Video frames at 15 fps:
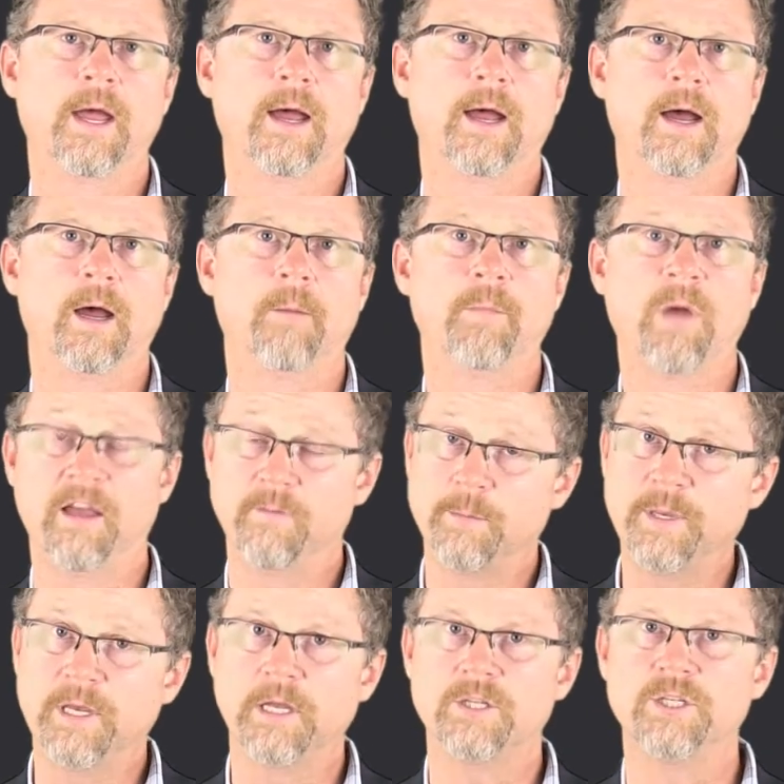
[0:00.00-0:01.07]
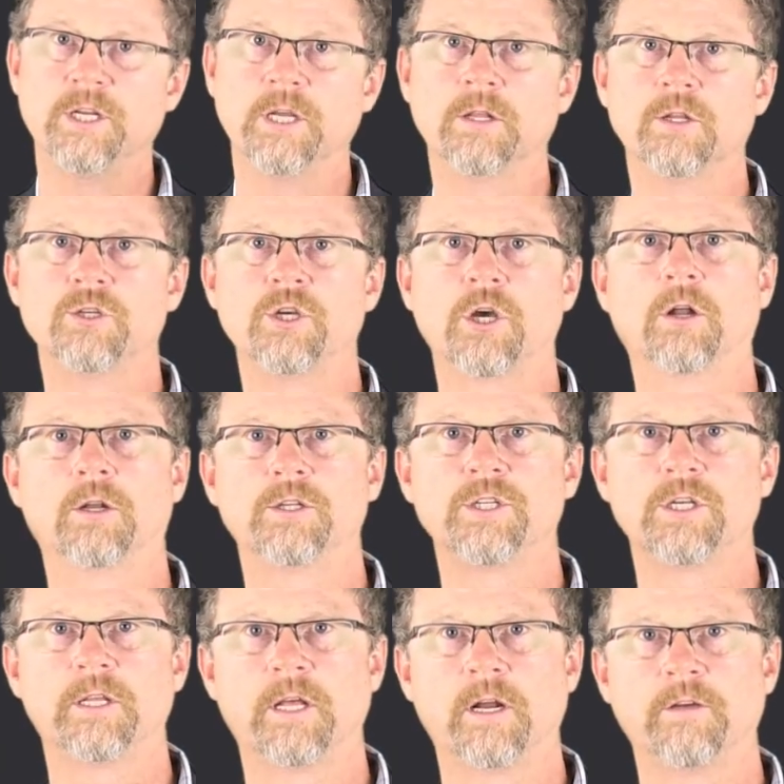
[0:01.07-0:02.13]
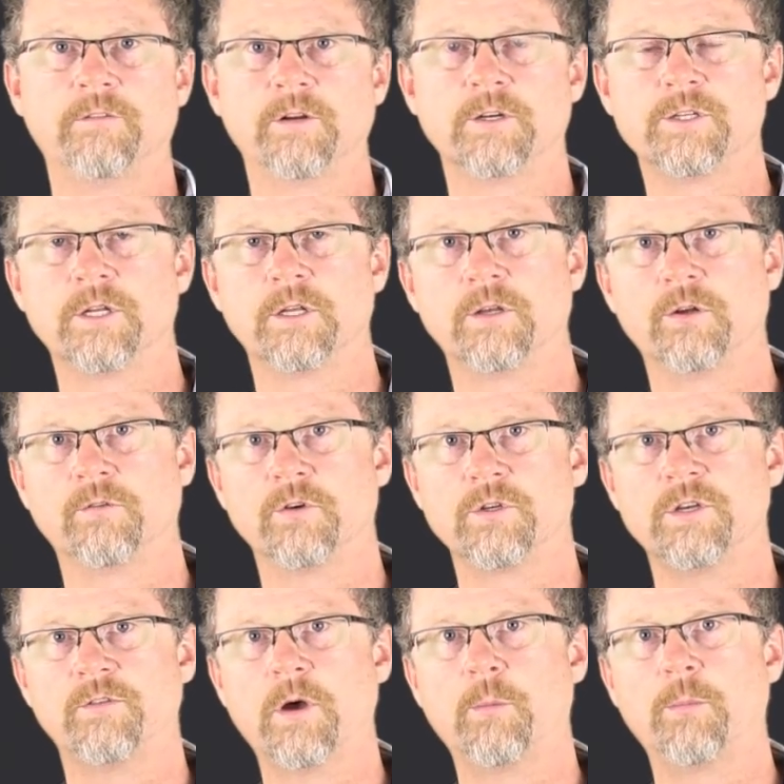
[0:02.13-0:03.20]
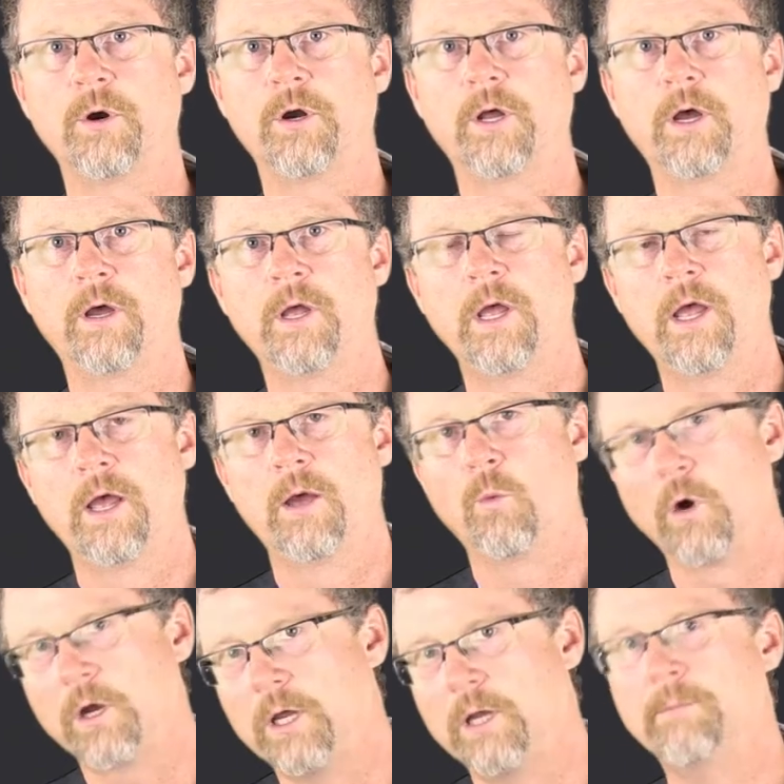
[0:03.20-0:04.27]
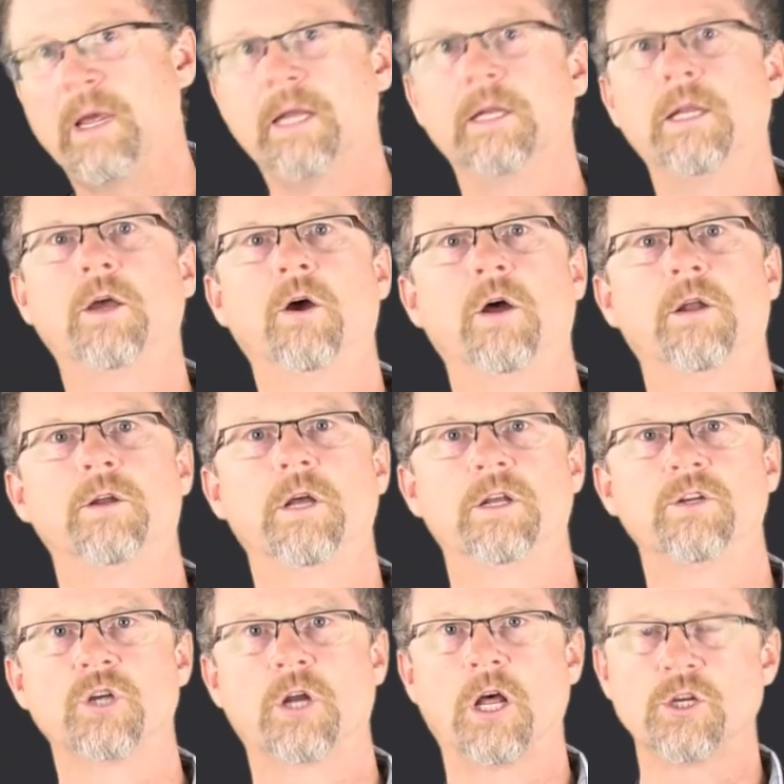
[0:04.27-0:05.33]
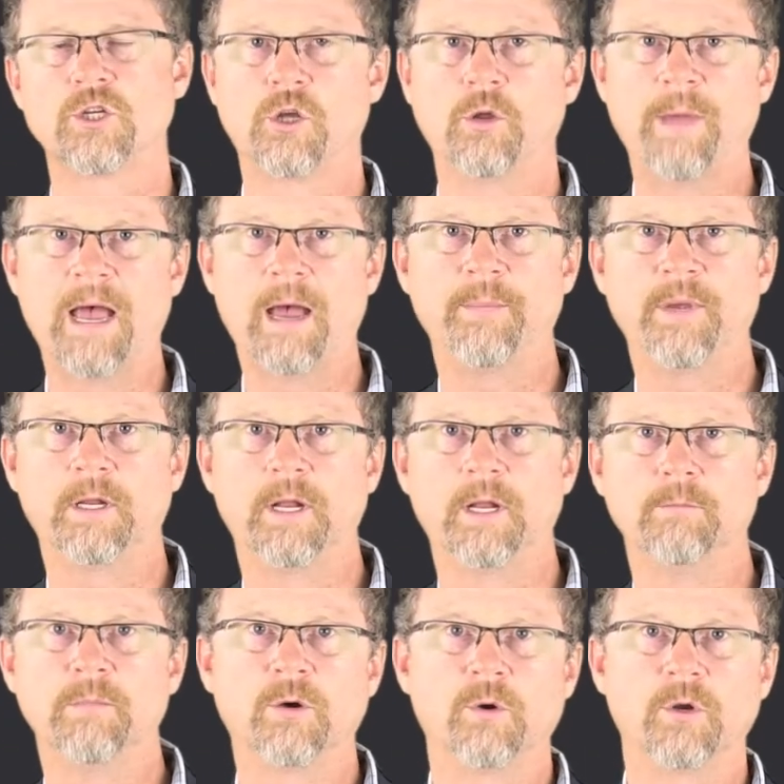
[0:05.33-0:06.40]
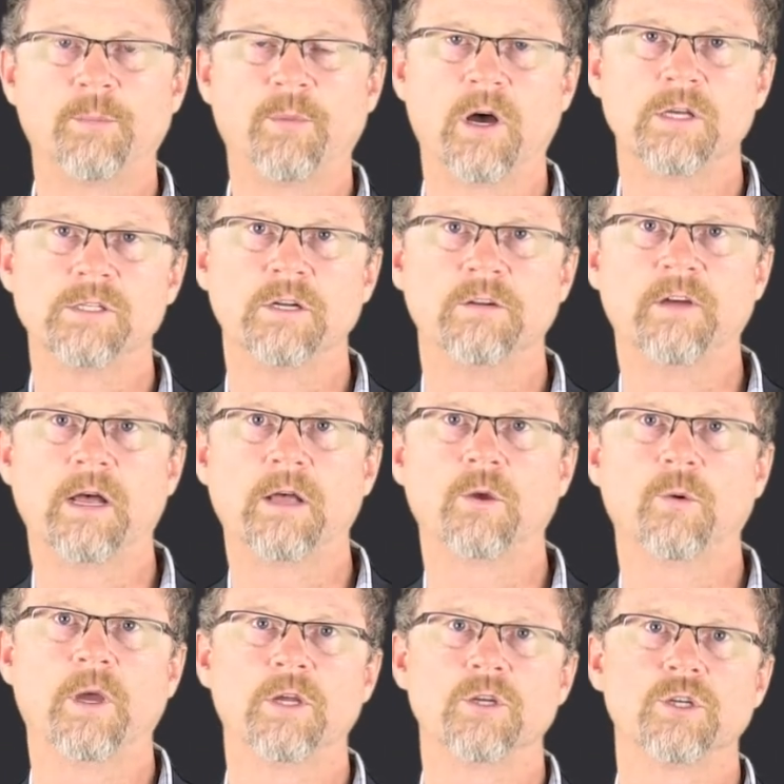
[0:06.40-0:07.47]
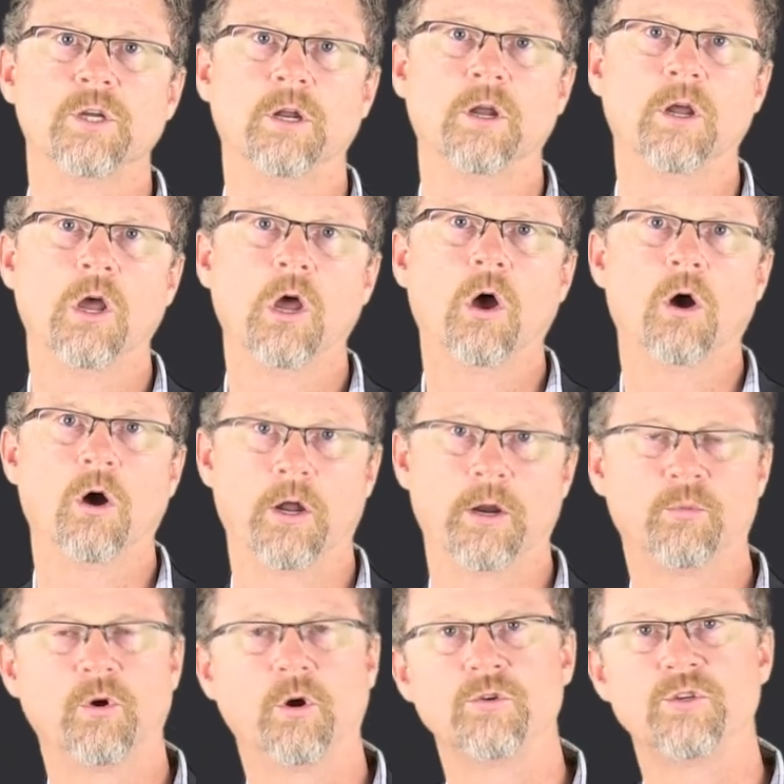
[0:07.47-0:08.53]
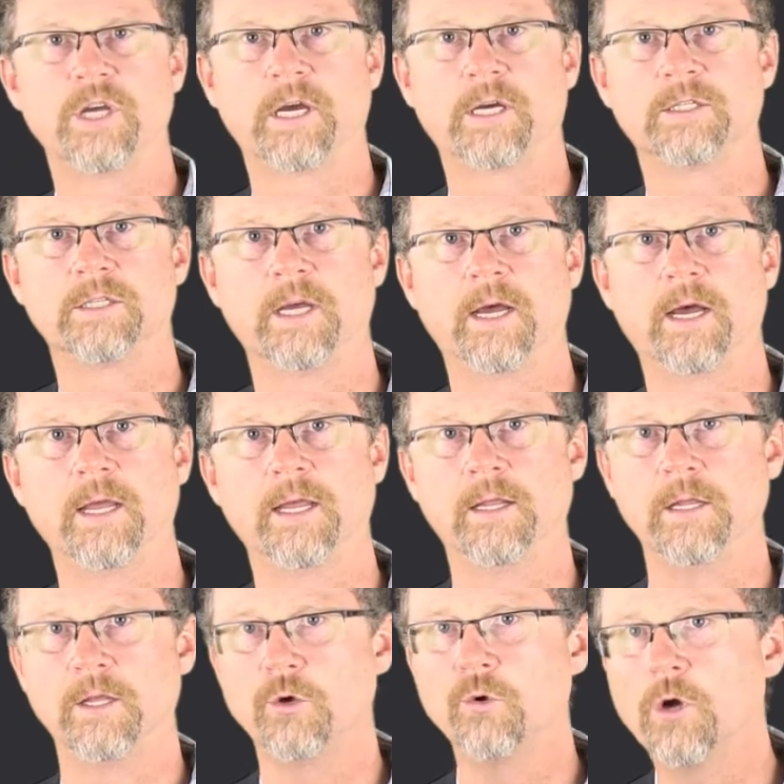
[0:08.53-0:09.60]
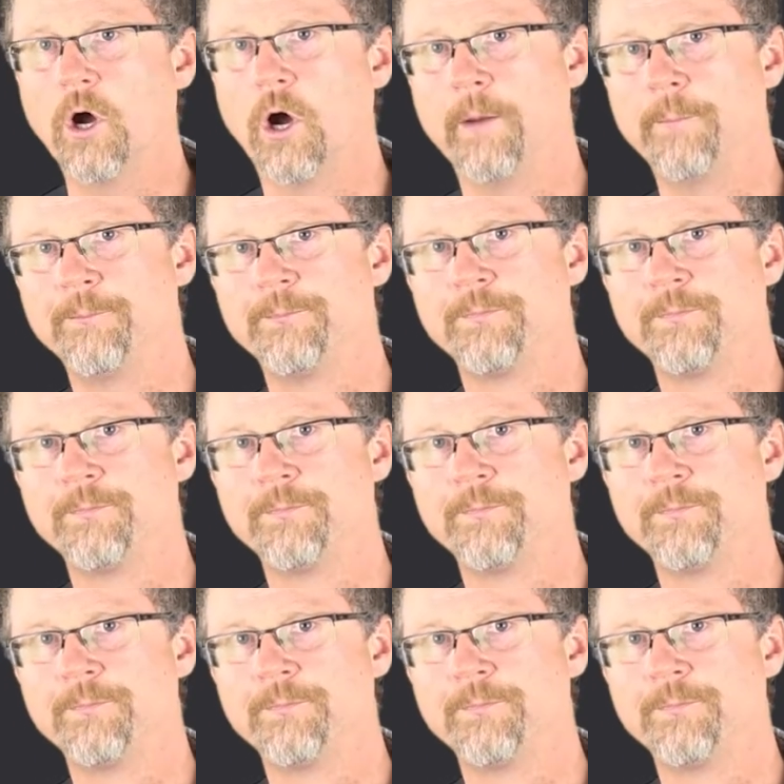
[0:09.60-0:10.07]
I have a PhD in the geology that I finished at the University of Alberta, working mainly on geological mapping and mineral deposit evaluation on a project in the Yukon.